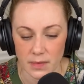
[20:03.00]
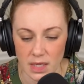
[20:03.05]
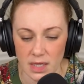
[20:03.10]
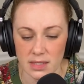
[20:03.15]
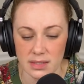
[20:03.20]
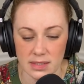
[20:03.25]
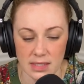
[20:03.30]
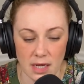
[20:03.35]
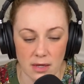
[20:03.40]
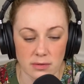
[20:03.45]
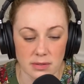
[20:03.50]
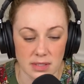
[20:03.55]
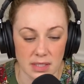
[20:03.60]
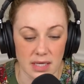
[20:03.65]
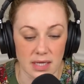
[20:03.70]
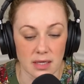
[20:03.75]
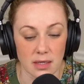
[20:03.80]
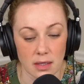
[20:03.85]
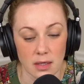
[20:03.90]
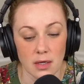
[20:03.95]
It sounds
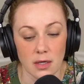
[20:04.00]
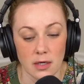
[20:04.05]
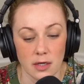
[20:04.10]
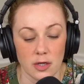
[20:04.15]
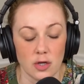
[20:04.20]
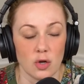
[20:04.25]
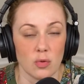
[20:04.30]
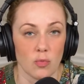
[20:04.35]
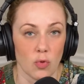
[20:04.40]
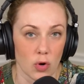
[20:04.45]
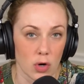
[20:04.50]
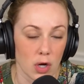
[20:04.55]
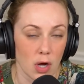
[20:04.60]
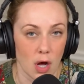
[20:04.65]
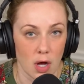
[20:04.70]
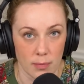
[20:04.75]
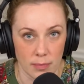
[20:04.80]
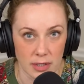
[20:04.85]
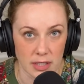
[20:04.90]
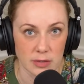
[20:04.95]
like, more
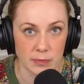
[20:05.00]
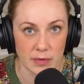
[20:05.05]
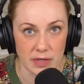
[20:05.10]
complex